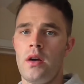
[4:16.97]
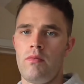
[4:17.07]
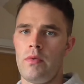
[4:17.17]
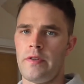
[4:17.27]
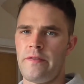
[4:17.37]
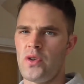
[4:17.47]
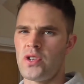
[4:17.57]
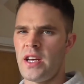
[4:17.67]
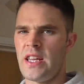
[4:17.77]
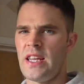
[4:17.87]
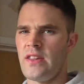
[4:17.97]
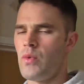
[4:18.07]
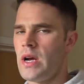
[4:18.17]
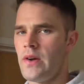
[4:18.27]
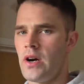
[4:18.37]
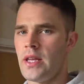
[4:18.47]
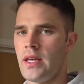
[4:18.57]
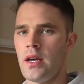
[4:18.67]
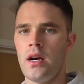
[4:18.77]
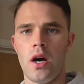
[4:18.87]
With the foods that I eat, the way that I
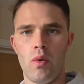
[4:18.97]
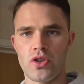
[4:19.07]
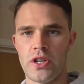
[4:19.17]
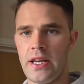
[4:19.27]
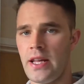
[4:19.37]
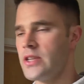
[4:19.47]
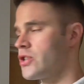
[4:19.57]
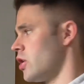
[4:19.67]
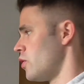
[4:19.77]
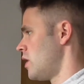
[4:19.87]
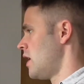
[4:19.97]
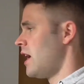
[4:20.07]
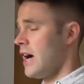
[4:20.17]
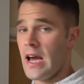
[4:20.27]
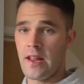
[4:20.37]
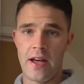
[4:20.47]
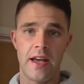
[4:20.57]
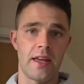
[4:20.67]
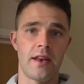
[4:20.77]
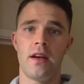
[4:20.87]
eat, I wasn't hitting it. So I added
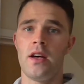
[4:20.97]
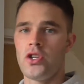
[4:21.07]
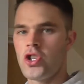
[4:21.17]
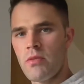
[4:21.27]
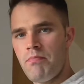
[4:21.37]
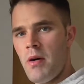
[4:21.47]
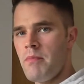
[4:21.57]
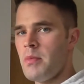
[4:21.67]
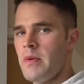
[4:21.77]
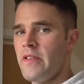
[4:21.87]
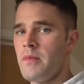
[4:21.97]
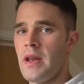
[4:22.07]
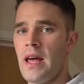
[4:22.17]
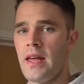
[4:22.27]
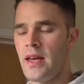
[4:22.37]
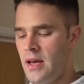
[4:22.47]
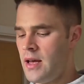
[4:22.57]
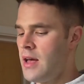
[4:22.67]
that in just to bump up my vitamin A.